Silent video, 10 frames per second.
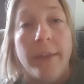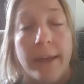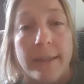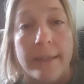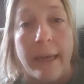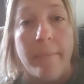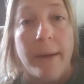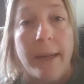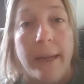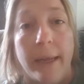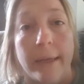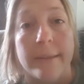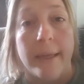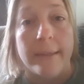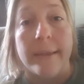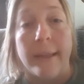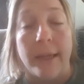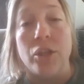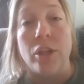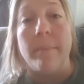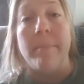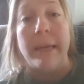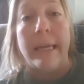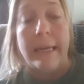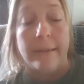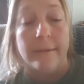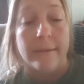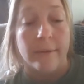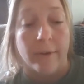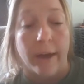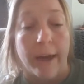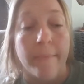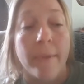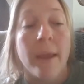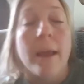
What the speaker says: the excitement and escalation begins, okay?